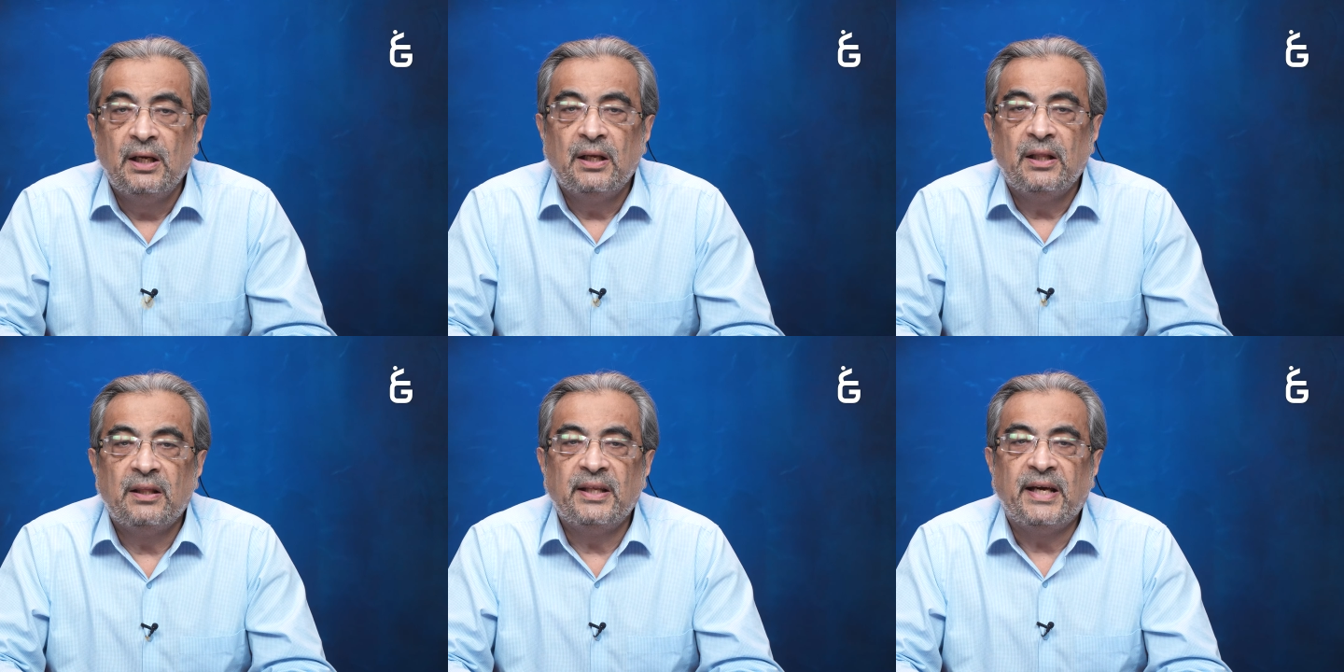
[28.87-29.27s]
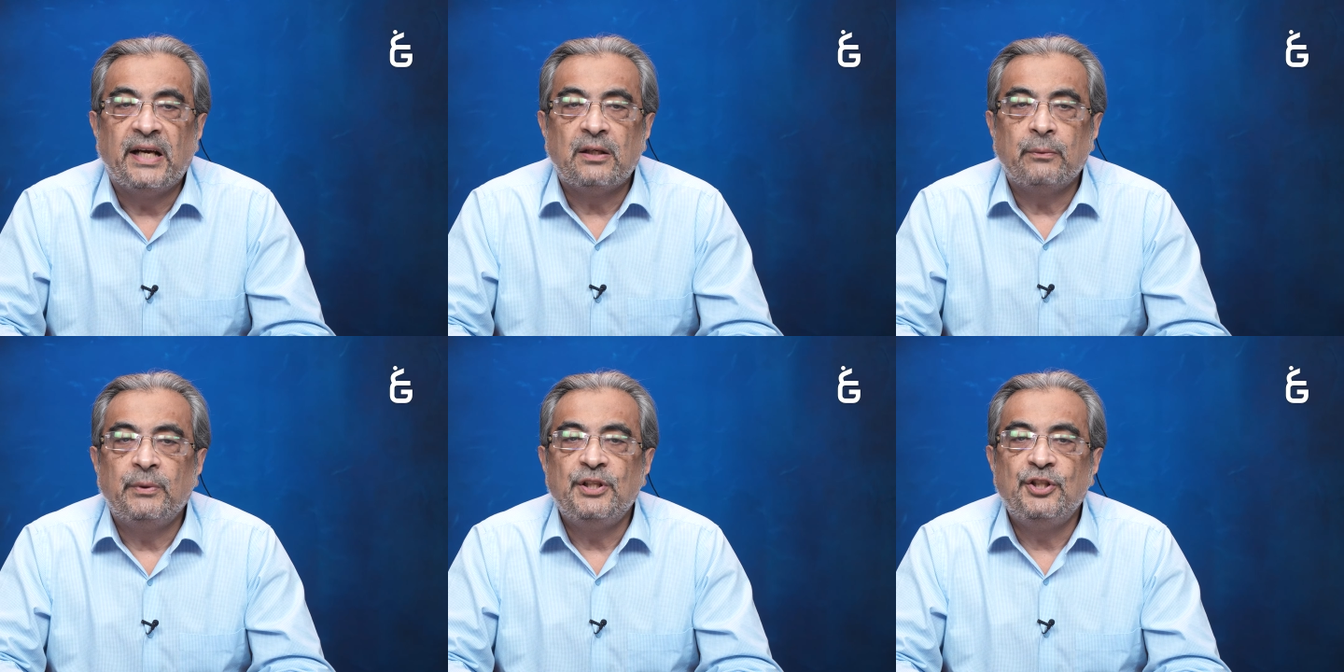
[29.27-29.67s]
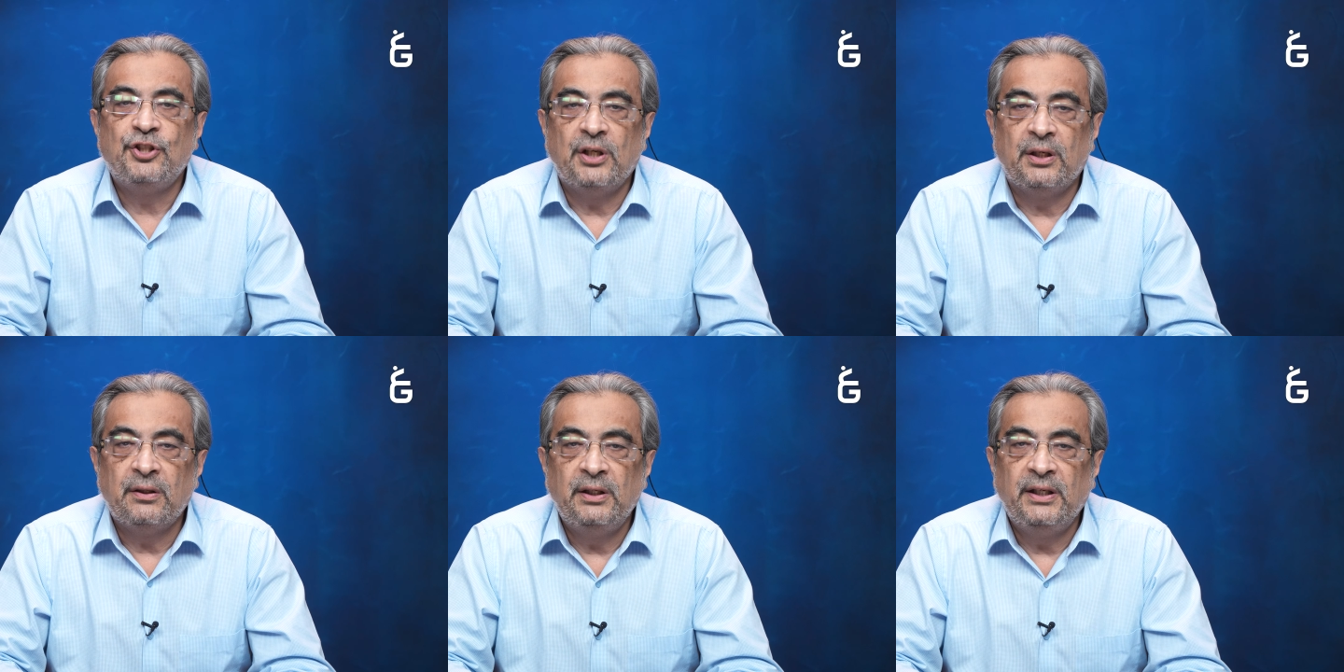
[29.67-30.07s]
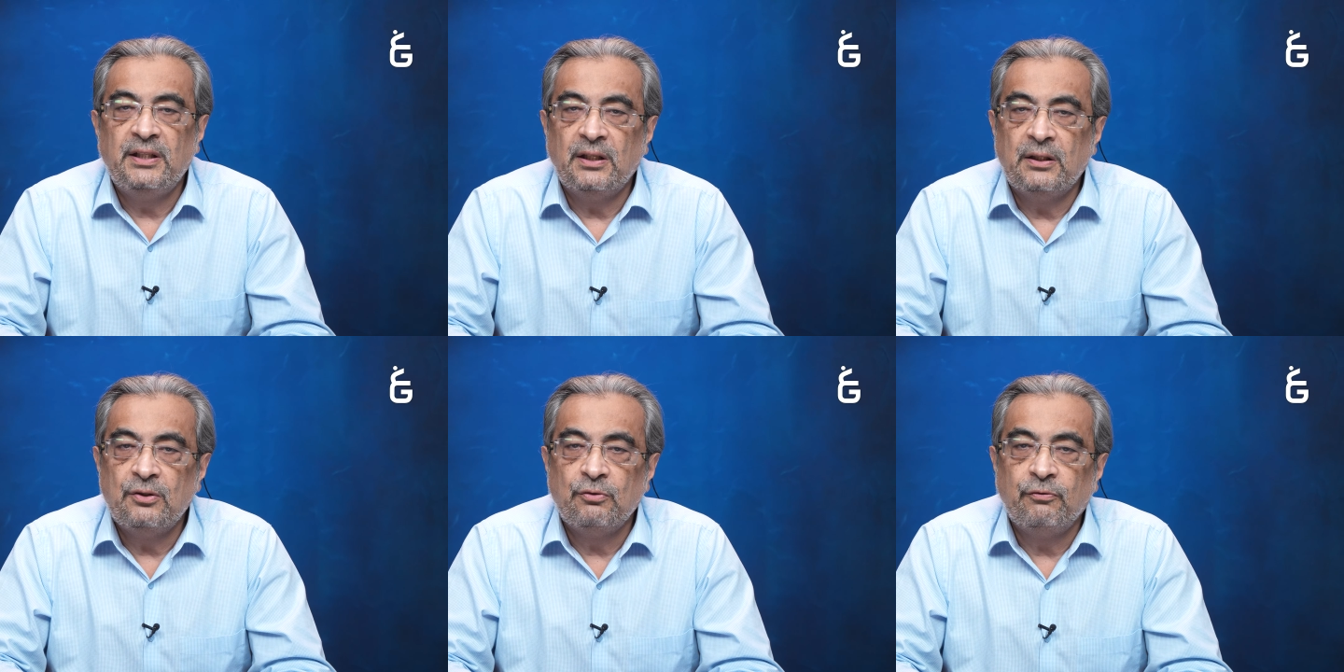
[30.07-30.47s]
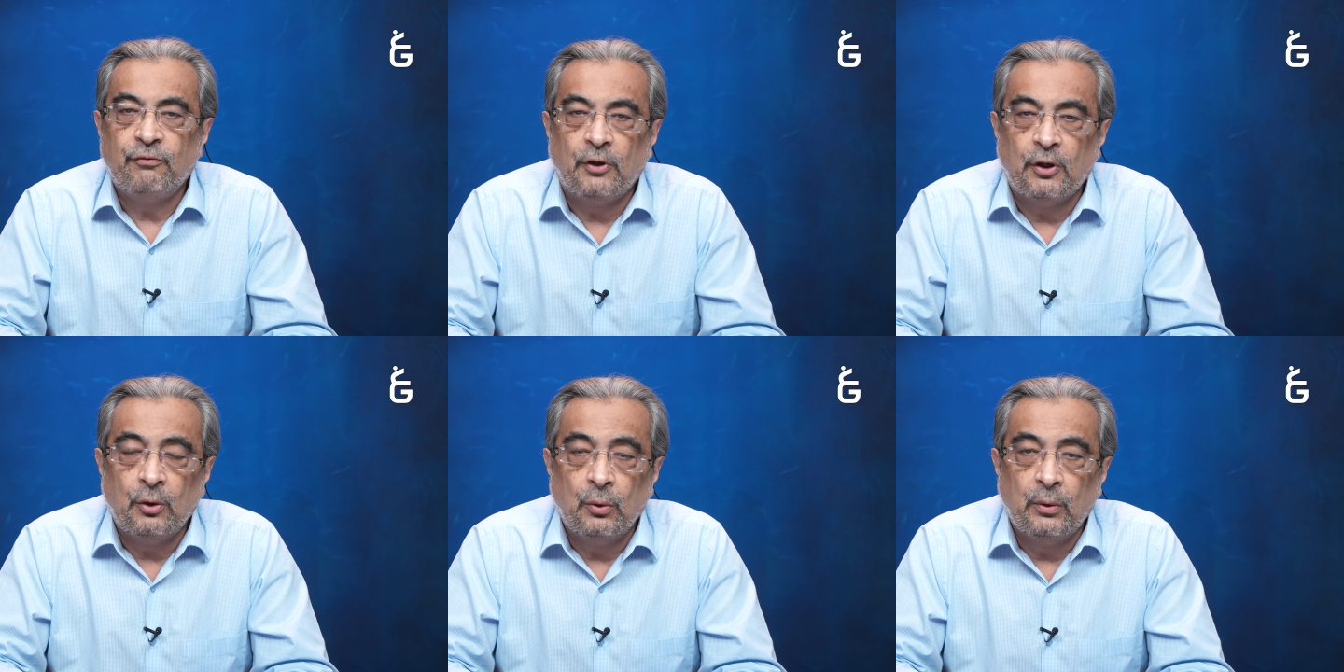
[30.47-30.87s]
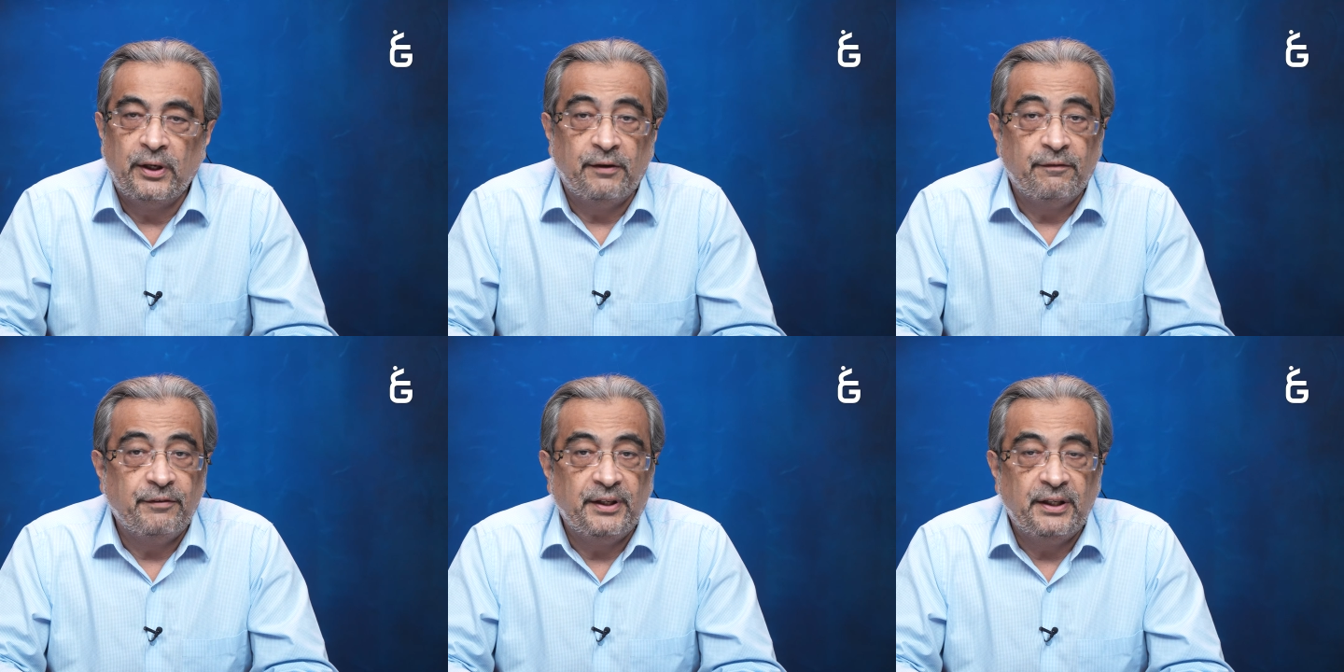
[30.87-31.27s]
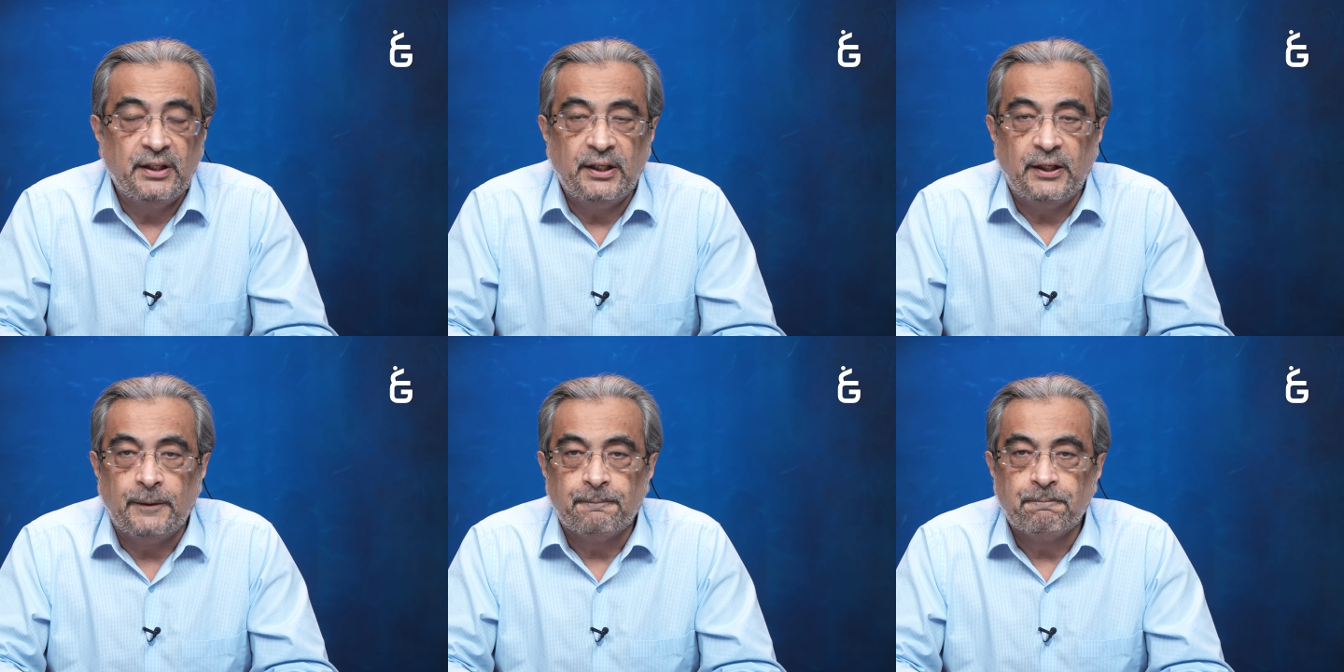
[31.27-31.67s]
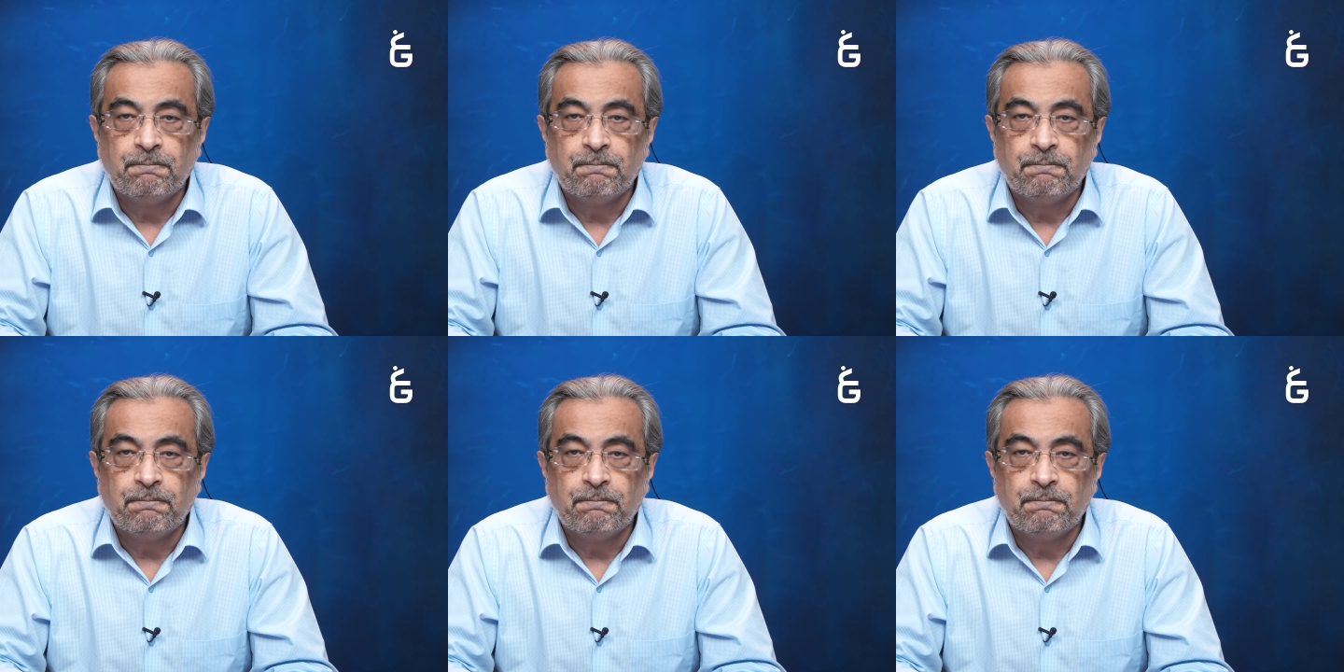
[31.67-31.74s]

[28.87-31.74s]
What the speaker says: that we generally tend to follow every day.